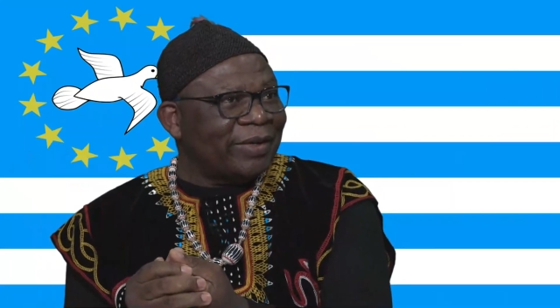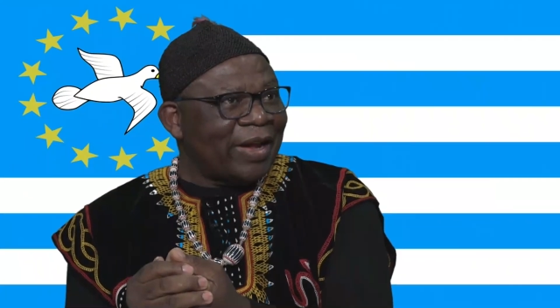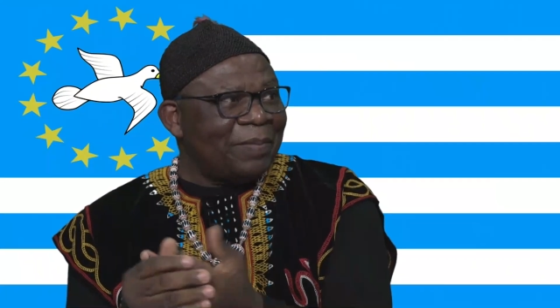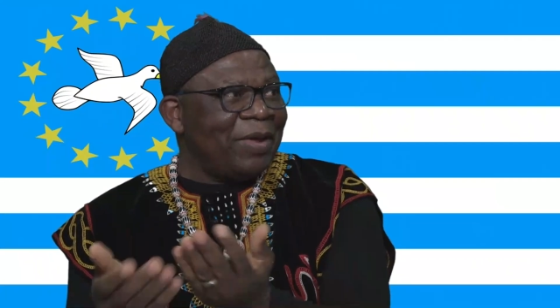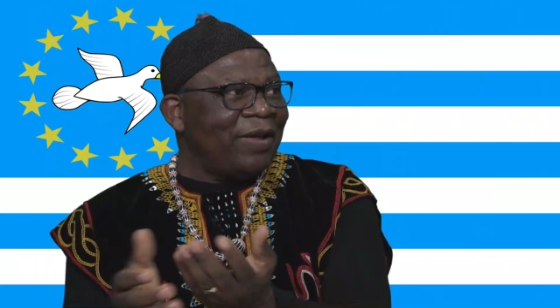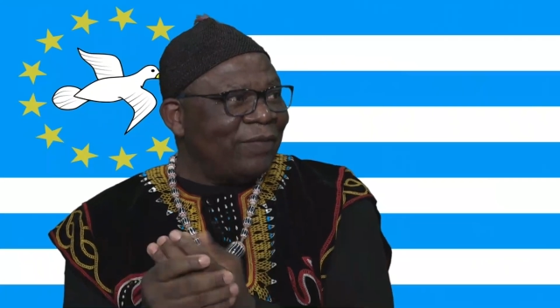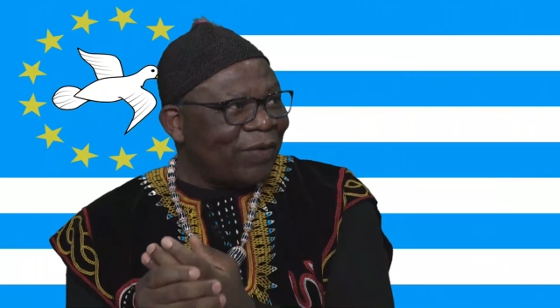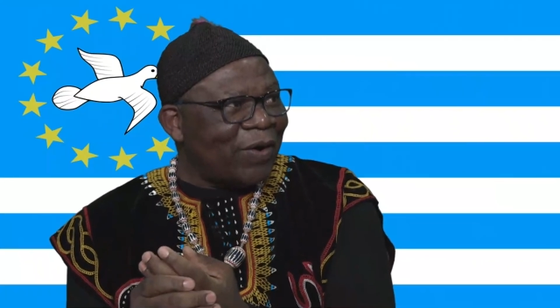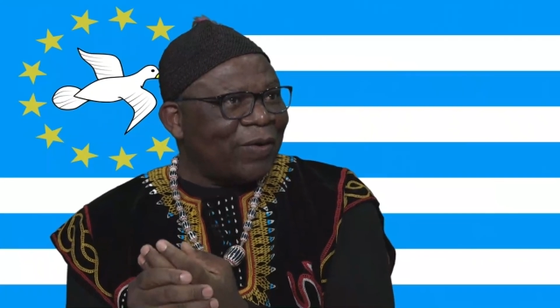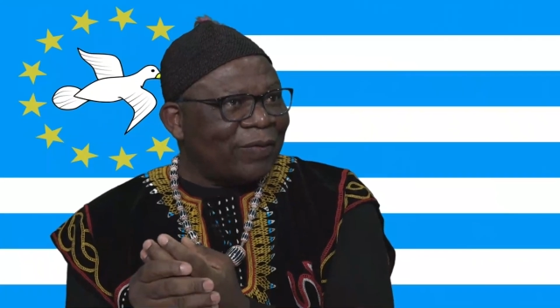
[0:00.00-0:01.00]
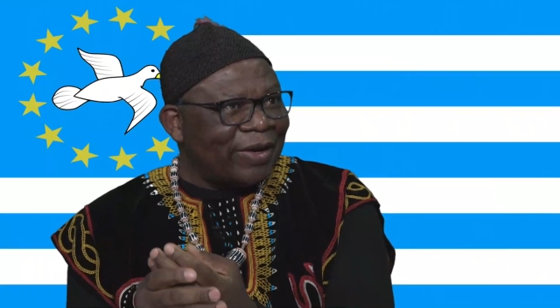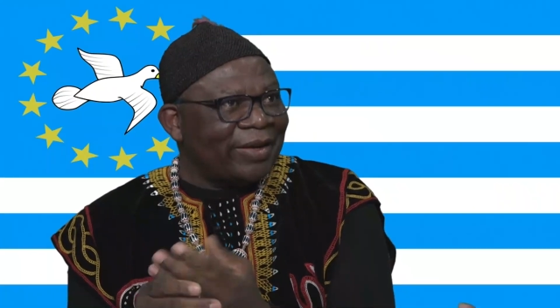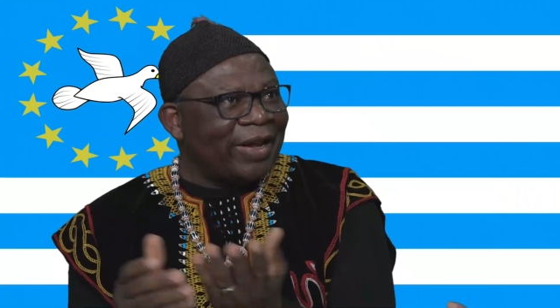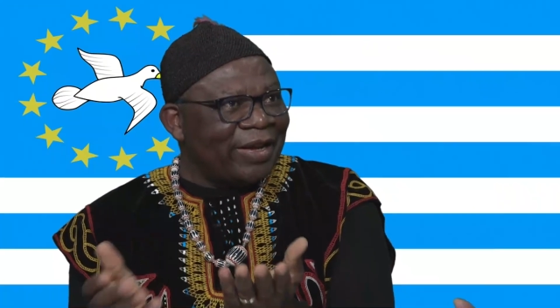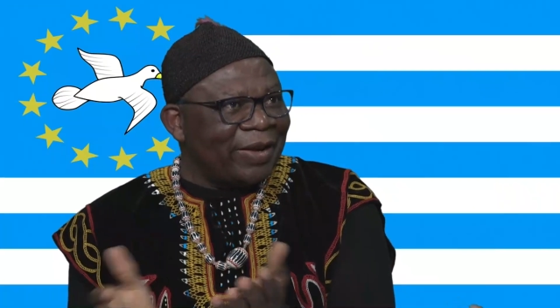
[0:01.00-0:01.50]
and be involved and
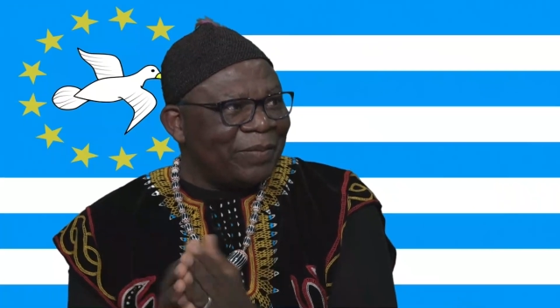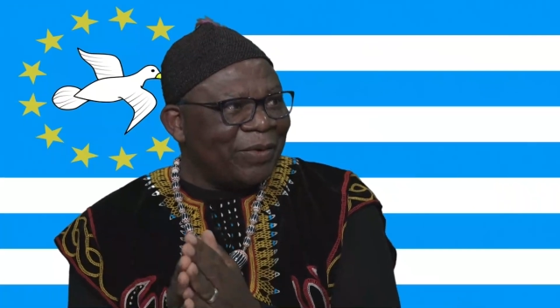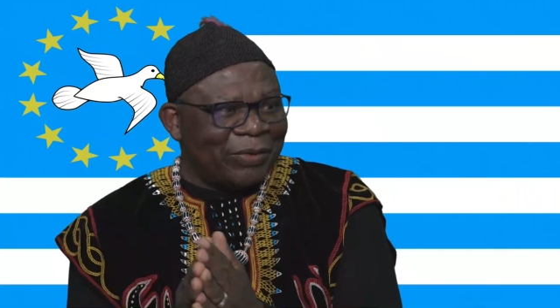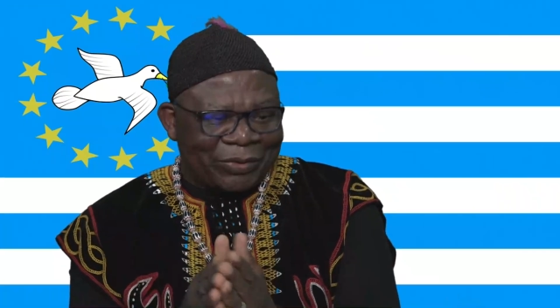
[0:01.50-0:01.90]
let them know.